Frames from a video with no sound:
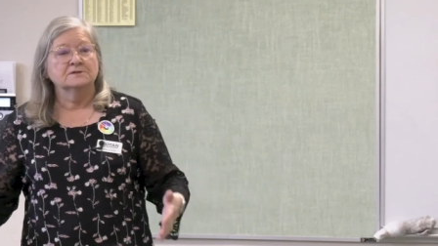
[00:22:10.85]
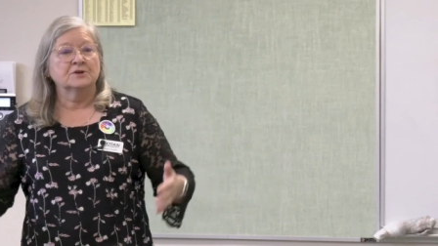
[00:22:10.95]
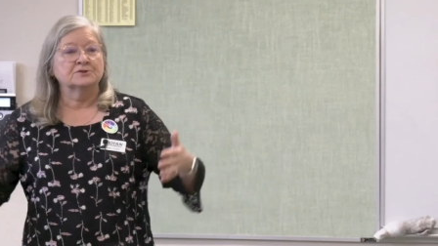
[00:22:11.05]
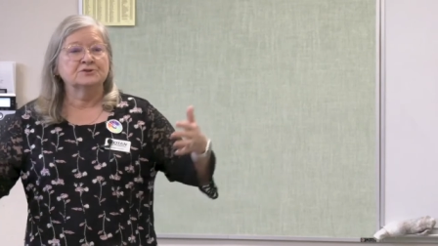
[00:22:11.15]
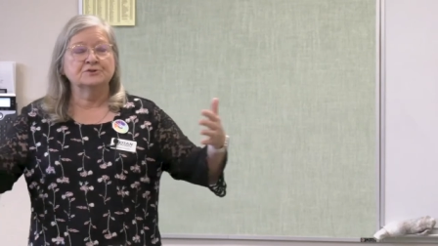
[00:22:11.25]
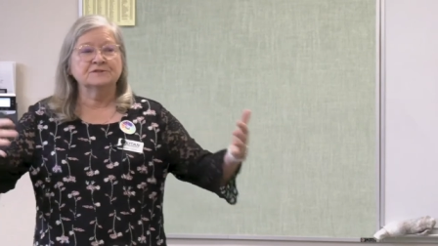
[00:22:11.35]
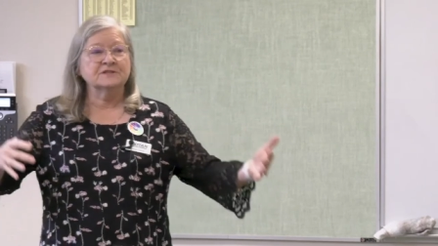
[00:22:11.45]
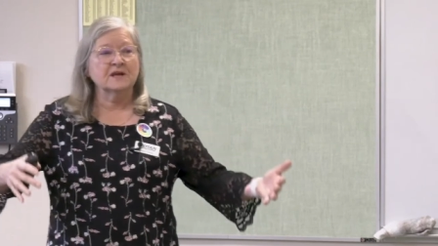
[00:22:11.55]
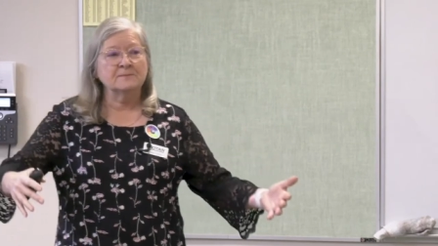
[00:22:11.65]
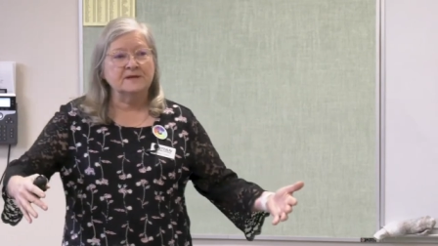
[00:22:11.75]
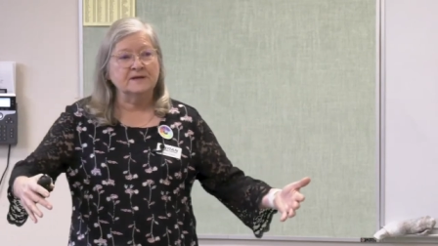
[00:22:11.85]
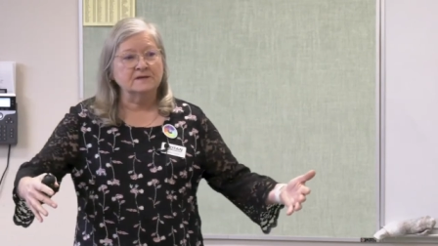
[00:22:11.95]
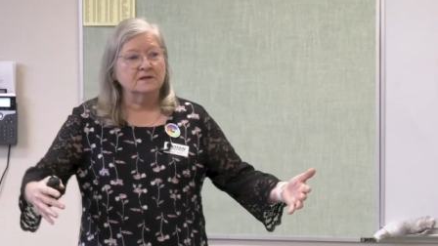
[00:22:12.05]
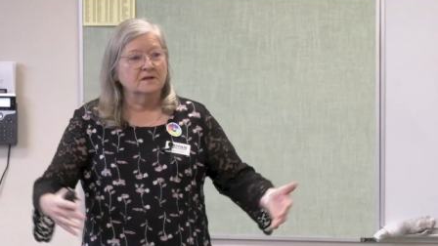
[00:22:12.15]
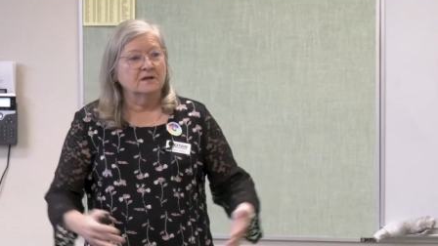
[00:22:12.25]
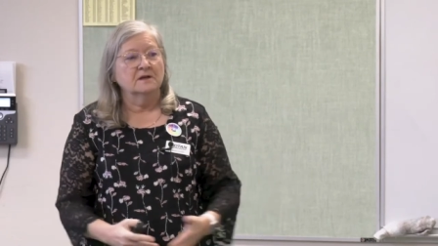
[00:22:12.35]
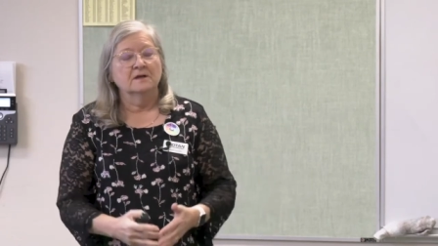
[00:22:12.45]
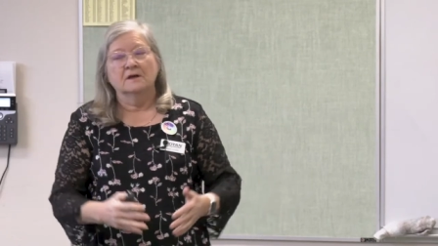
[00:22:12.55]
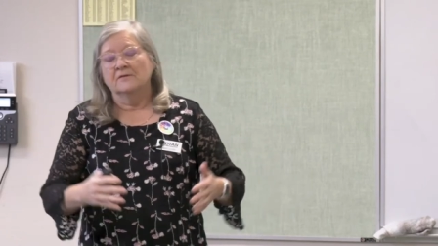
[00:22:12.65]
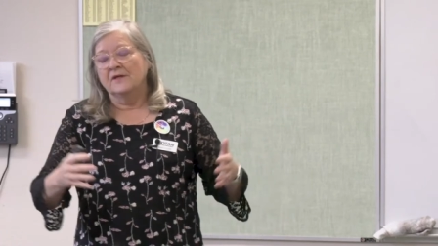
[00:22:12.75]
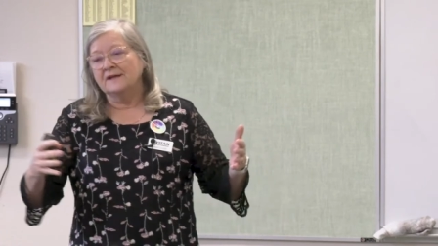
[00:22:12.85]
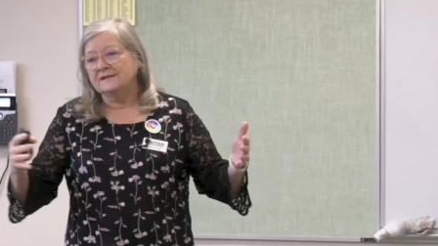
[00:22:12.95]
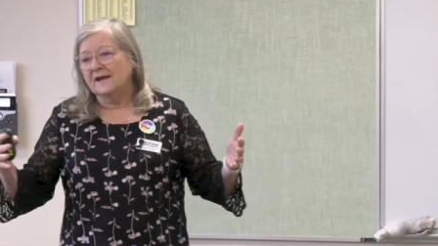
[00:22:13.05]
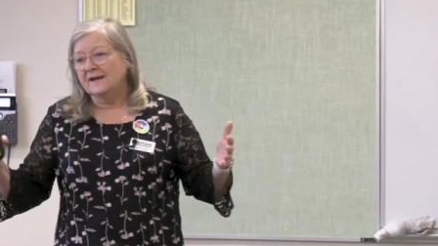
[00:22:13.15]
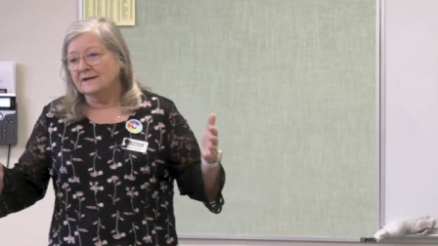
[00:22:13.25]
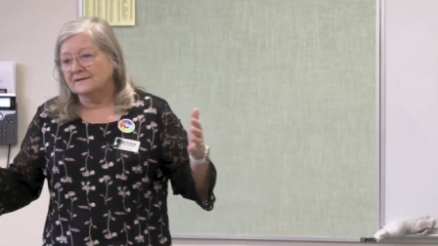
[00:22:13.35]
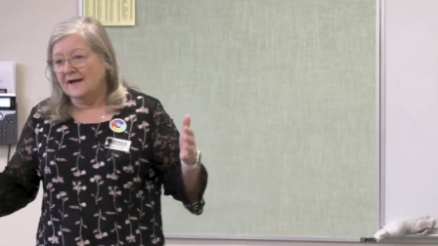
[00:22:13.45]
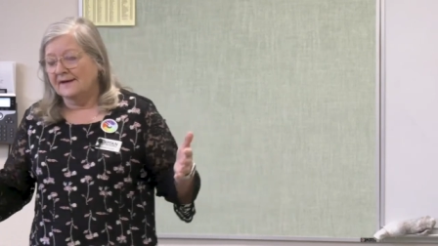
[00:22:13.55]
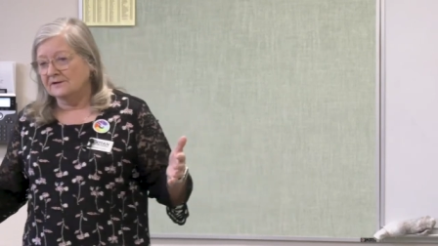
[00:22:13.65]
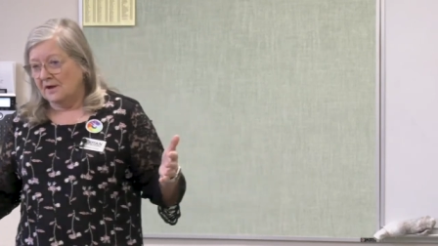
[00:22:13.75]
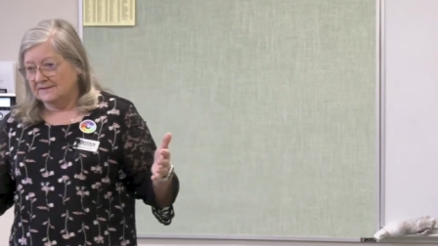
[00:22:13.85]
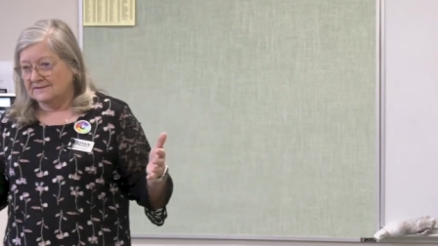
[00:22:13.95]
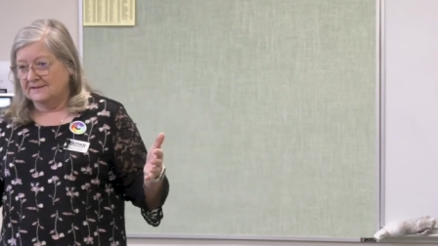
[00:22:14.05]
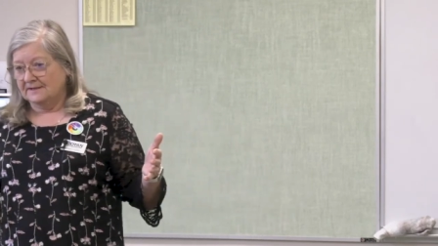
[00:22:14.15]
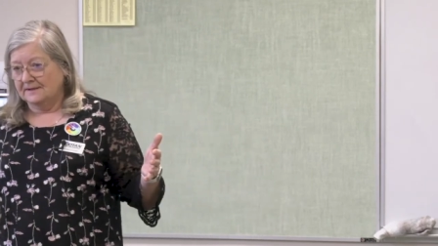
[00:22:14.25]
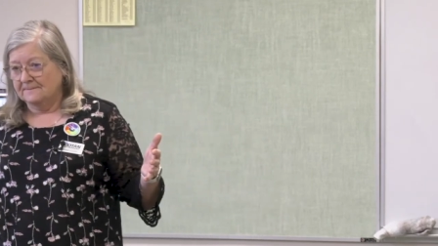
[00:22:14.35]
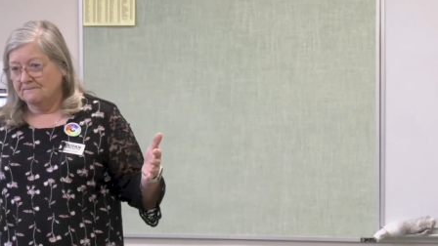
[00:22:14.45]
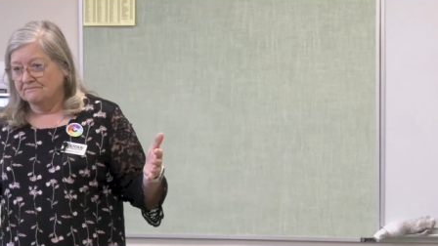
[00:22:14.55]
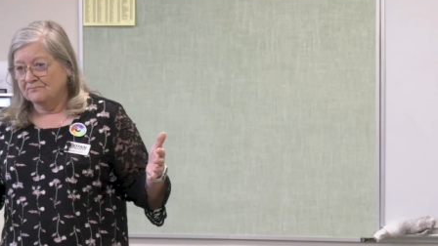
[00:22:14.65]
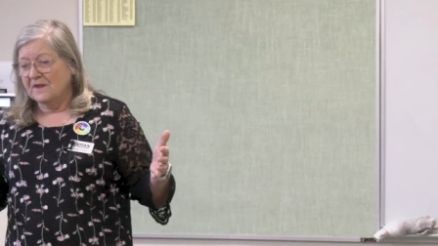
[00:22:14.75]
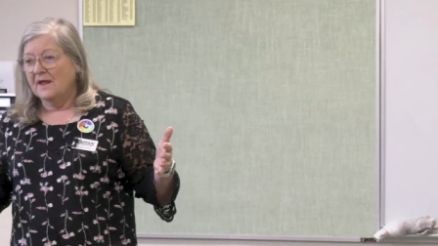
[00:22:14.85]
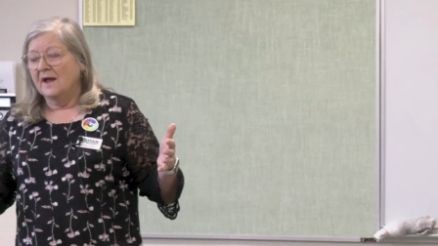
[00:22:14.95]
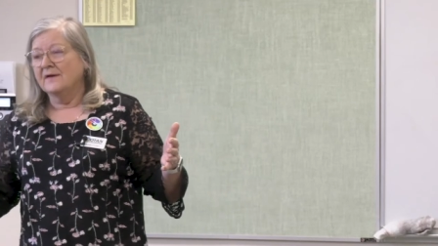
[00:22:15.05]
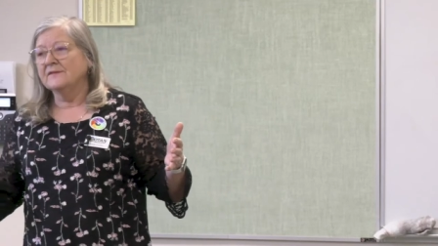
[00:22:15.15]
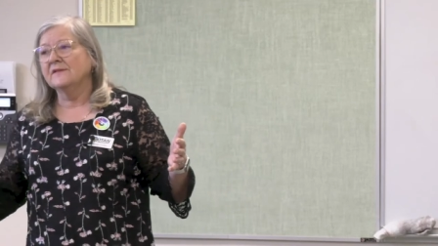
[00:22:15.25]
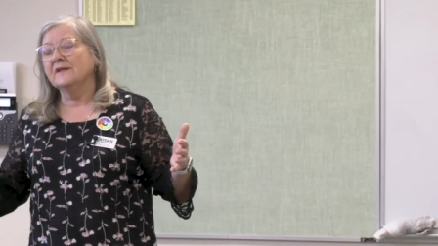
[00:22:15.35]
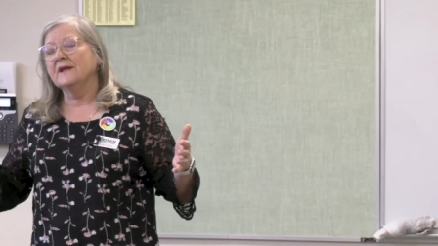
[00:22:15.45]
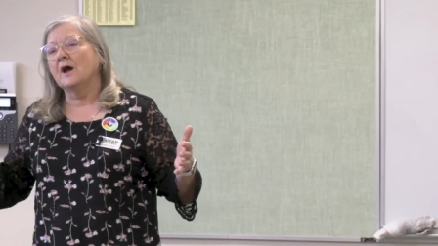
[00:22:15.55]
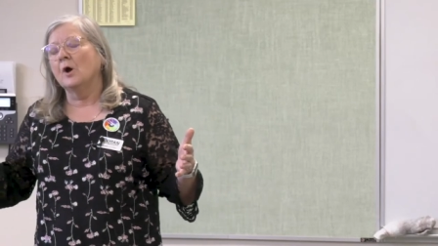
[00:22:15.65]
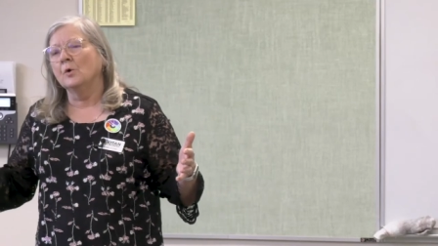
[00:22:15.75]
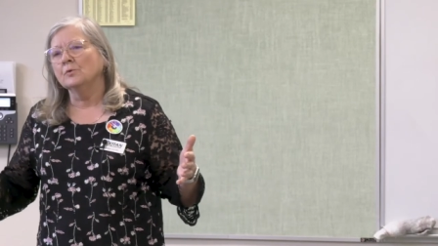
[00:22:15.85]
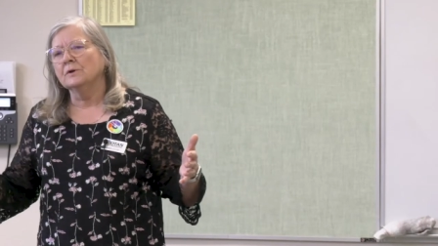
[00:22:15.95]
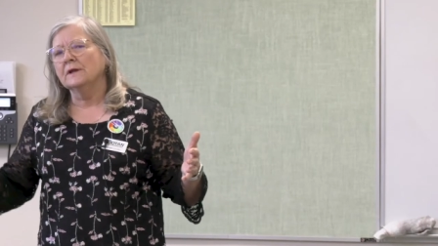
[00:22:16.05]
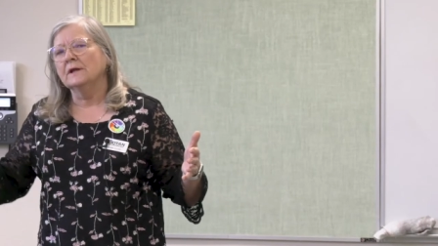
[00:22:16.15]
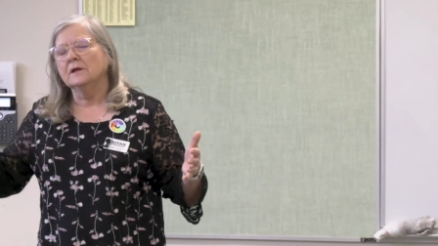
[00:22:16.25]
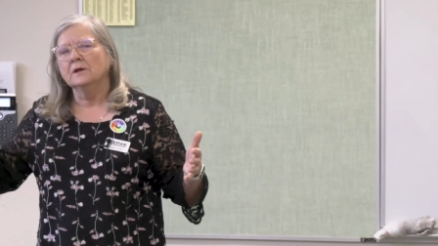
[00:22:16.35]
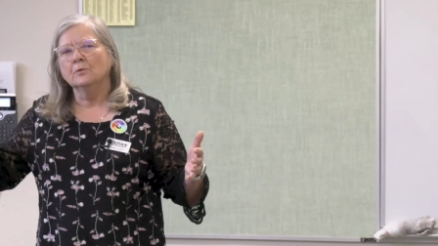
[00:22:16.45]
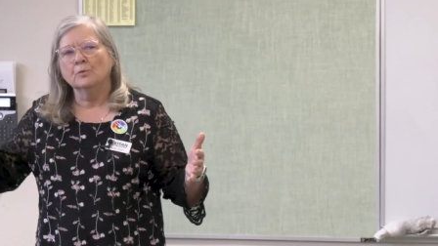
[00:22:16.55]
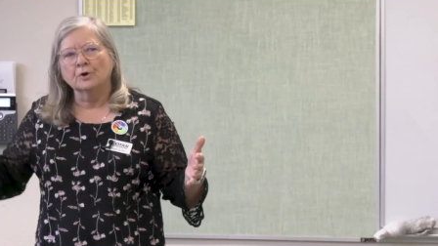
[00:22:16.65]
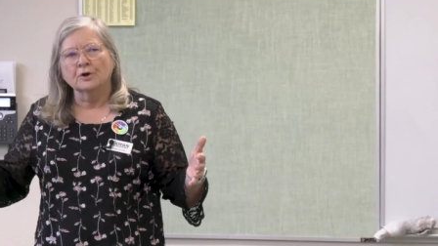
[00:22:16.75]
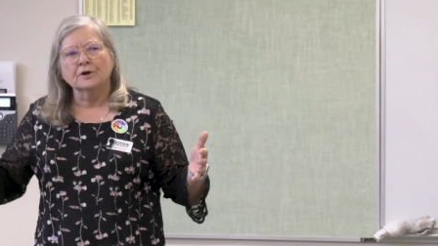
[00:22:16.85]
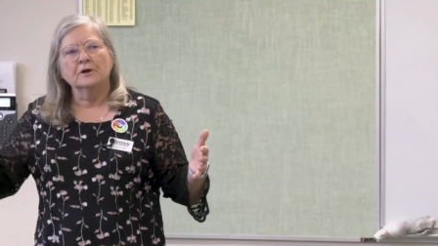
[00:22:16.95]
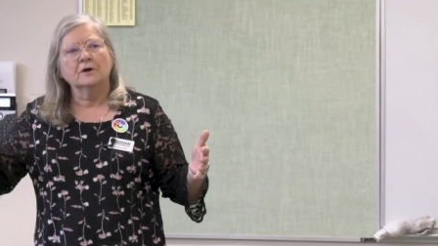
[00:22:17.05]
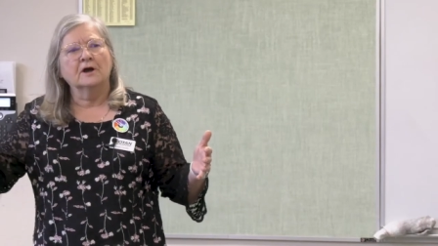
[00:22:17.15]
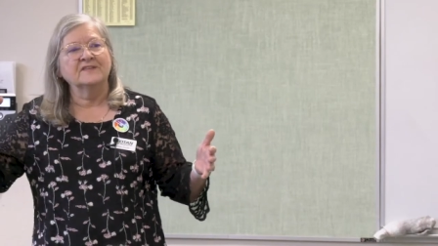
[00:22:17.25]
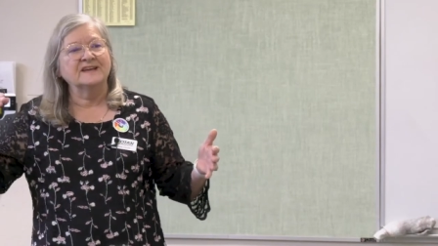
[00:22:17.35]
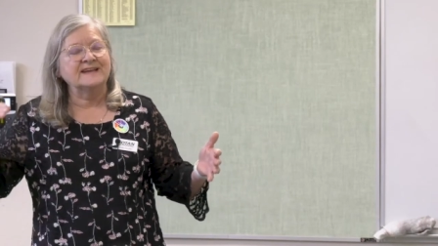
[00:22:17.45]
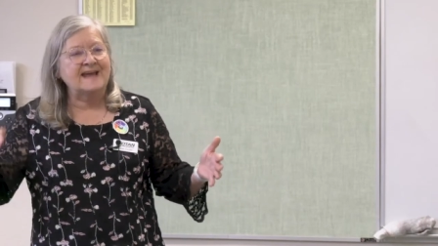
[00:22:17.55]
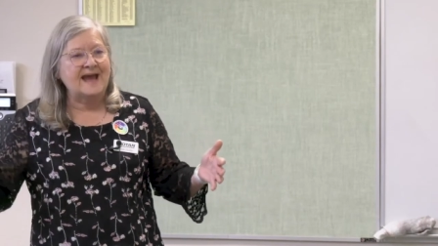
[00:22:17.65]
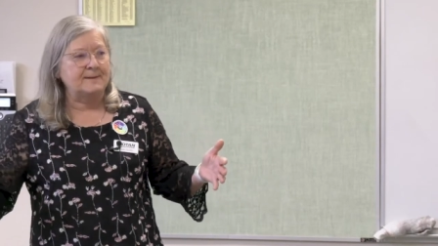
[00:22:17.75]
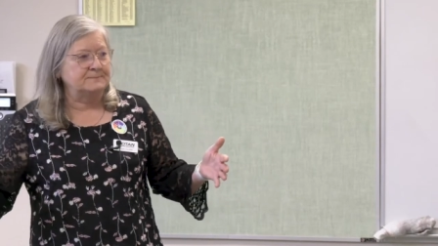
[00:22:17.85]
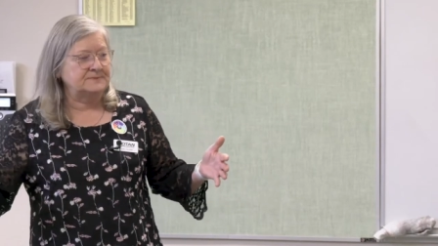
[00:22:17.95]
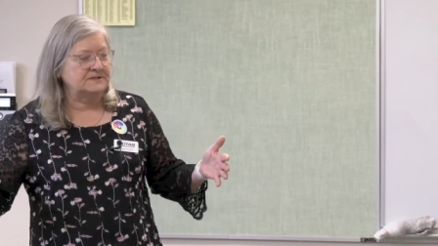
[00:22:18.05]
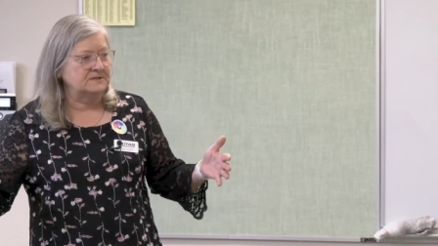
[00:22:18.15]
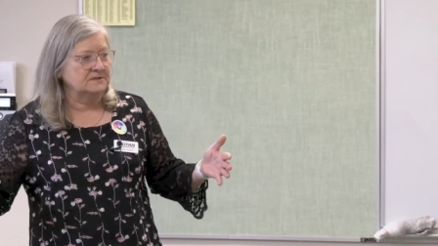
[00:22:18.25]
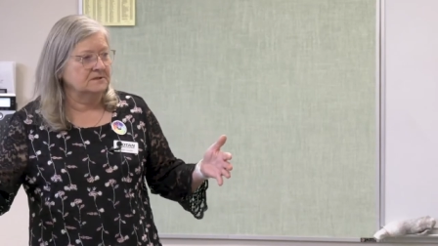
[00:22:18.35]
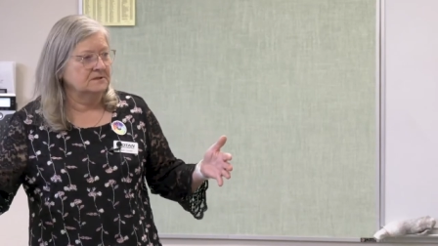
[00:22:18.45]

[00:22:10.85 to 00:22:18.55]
So students come in, they take a diagnostic, and then they only work on the gaps.